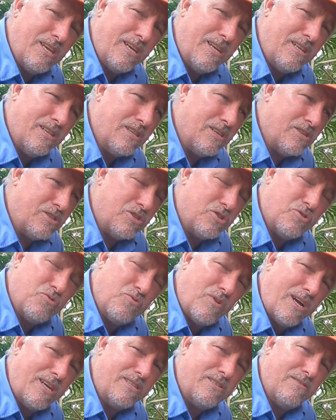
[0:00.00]
that the
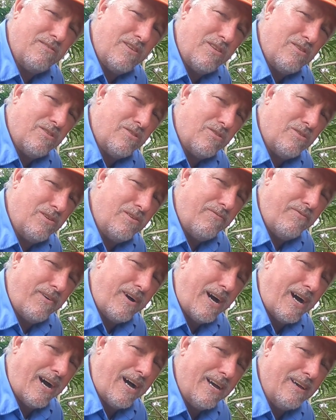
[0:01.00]
stress of the
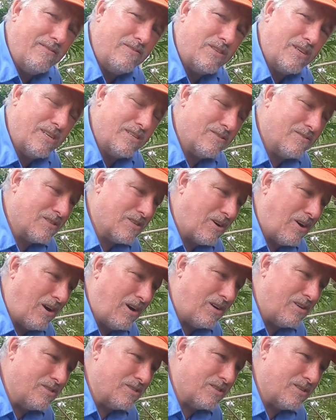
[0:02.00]
35s has
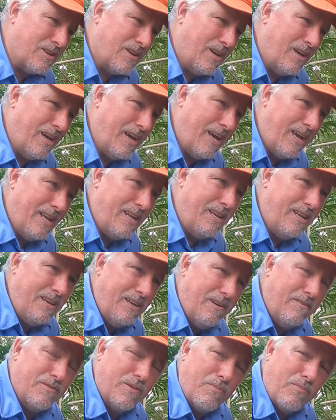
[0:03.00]
caused
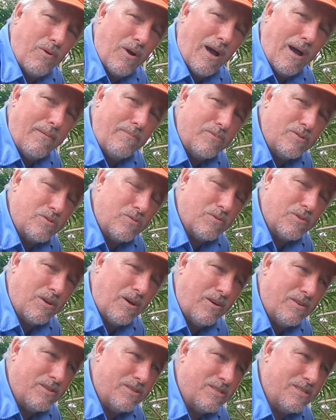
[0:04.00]
any of the problems with
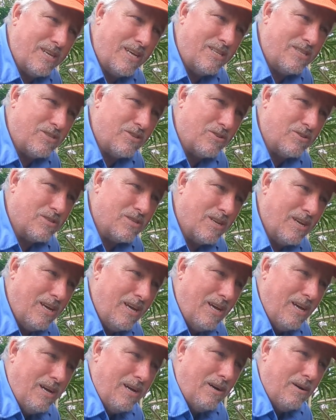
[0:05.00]
all the sensors.
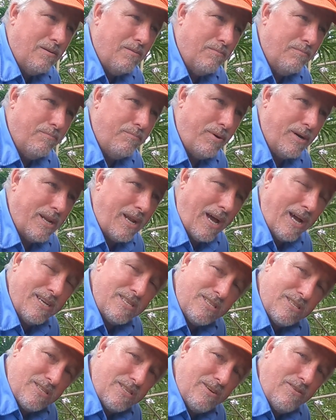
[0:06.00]
But I
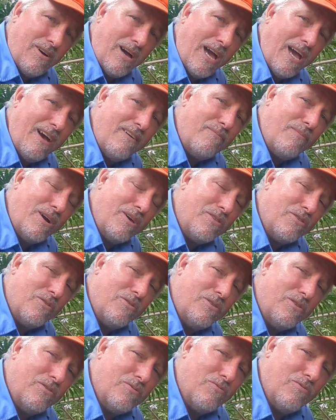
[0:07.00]
still have my
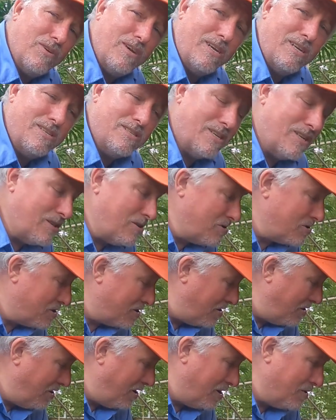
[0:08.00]
33s and they're
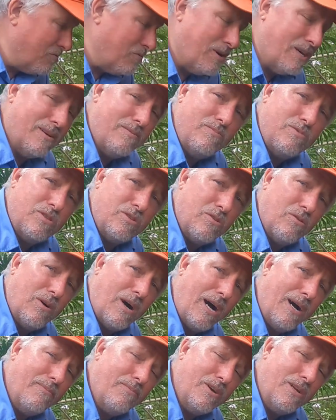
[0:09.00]
still on rims,
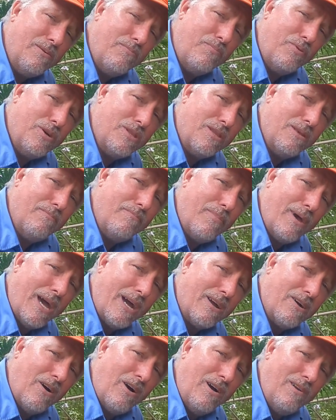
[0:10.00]
so I'm going to put them
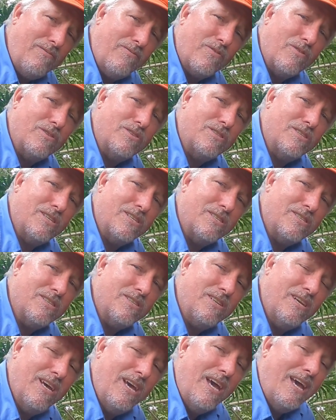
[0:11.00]
back on for a
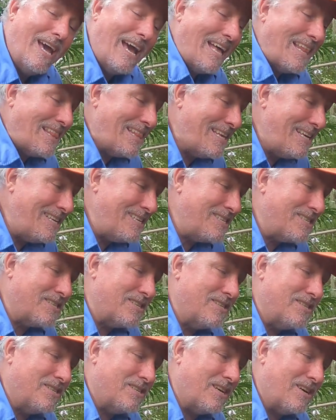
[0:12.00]
season, at
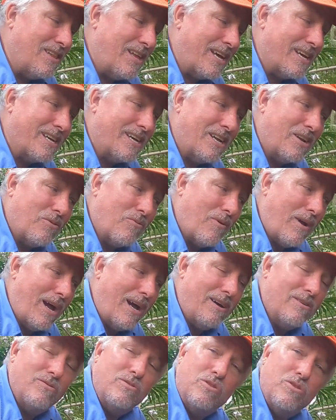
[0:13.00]
least until I get
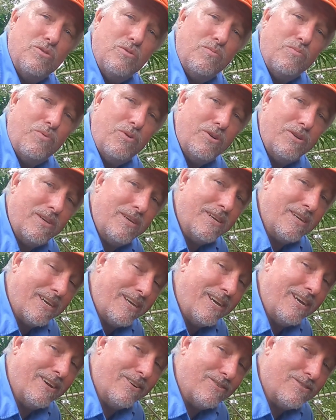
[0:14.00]
around to putting
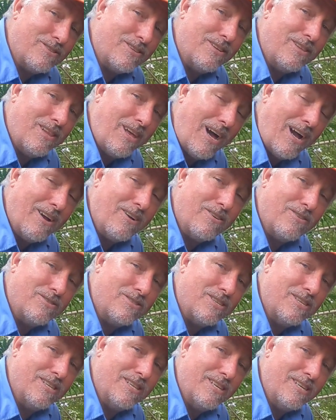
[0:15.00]
gears and
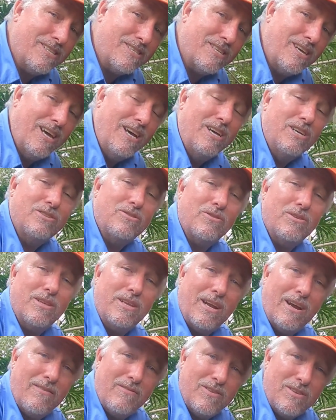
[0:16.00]
lockers in this so
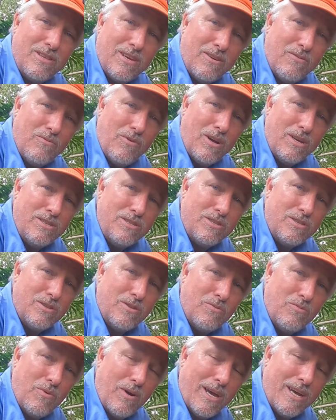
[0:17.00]
that everything runs
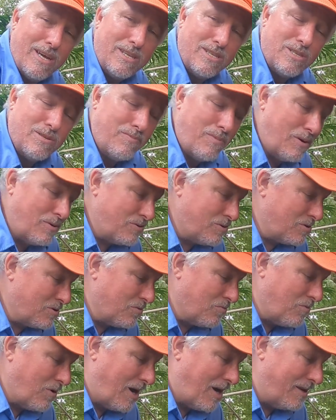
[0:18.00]
the way it's supposed
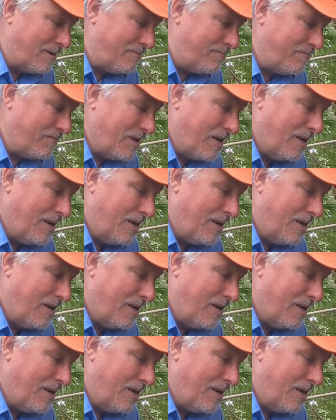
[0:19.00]
to run.